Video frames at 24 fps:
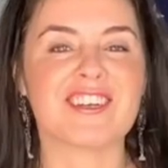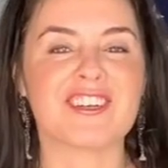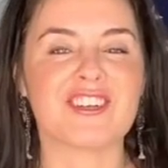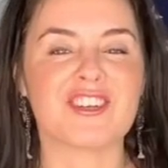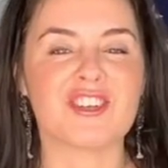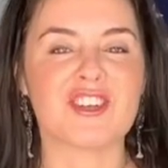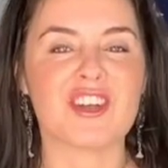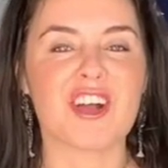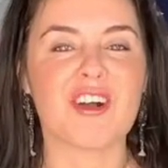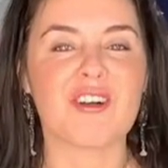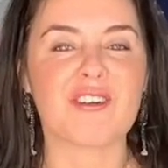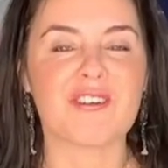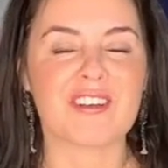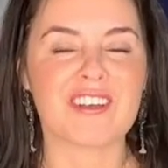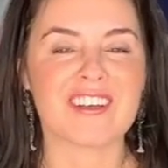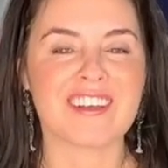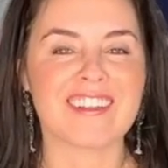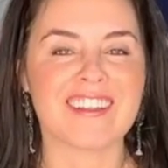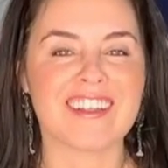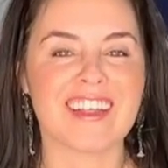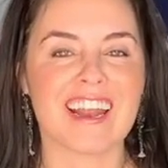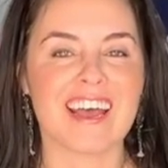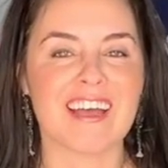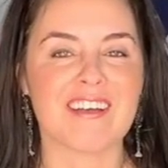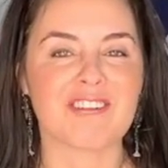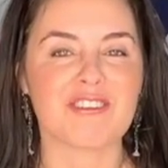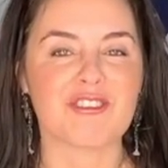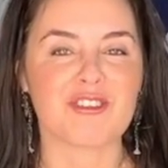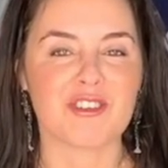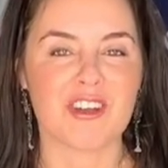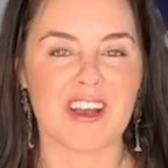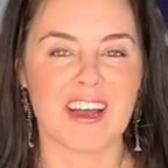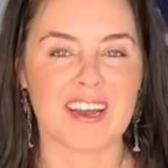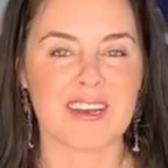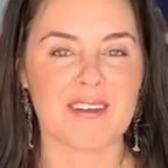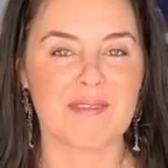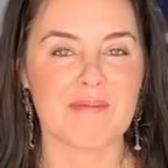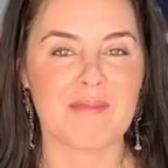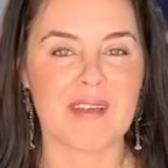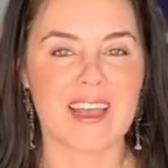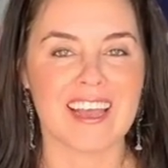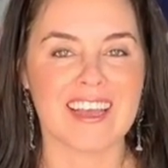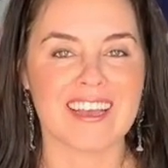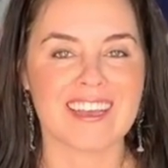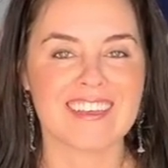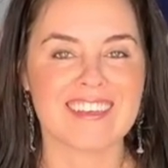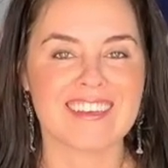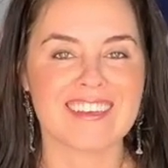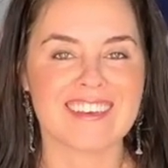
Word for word: a joke that I was trying to make.